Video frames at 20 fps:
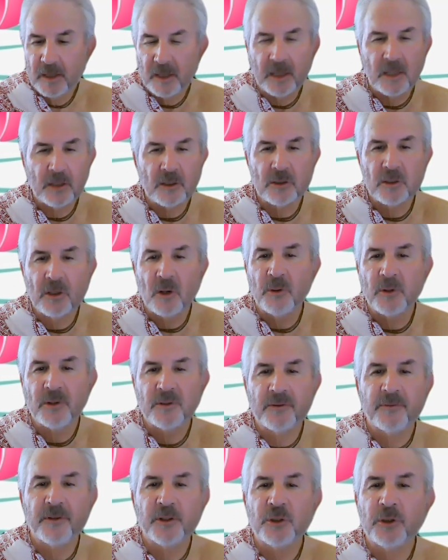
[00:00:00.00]
He is known
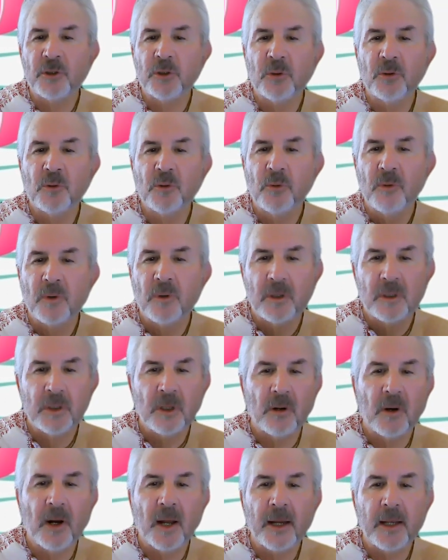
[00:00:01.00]
as Vishnu,
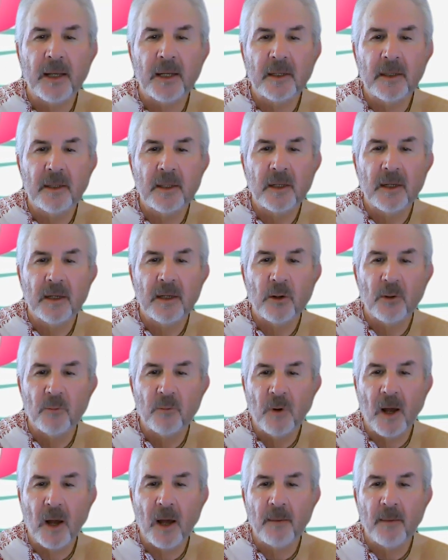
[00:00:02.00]
Narayan,
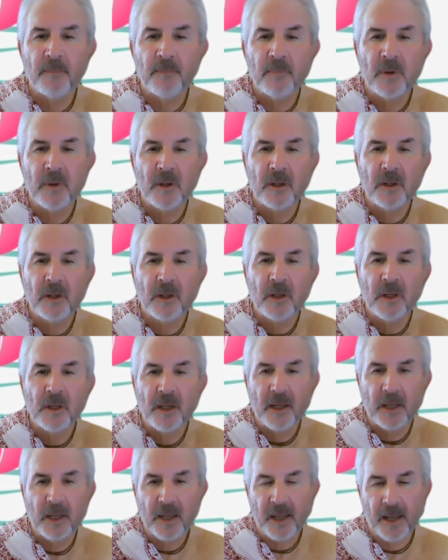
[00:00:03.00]
Ram,
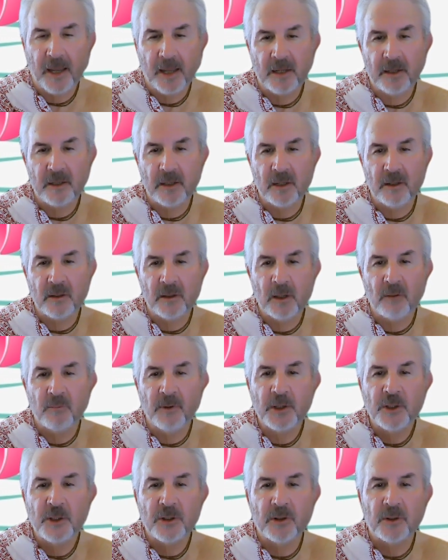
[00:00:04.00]
and the
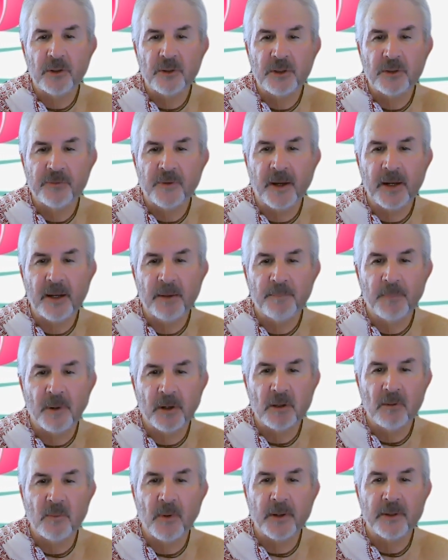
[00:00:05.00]
original Swayam
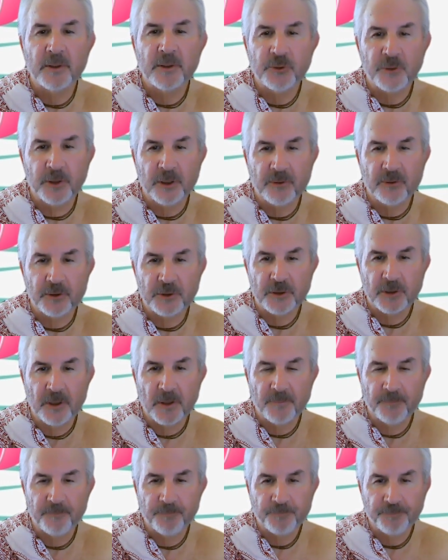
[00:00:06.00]
Bhagavan Sri Krishna.